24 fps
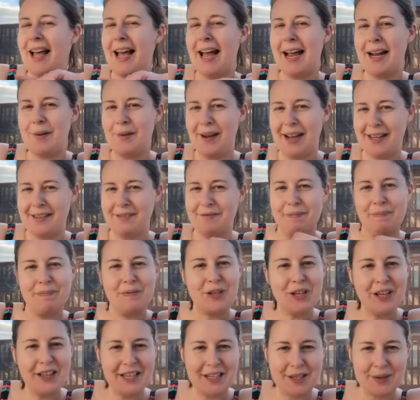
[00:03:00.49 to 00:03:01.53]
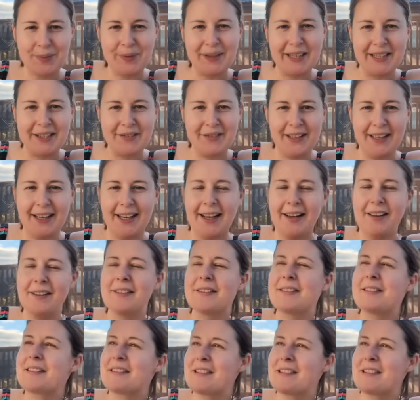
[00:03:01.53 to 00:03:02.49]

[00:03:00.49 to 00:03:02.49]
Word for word: Anyway, to this week's video.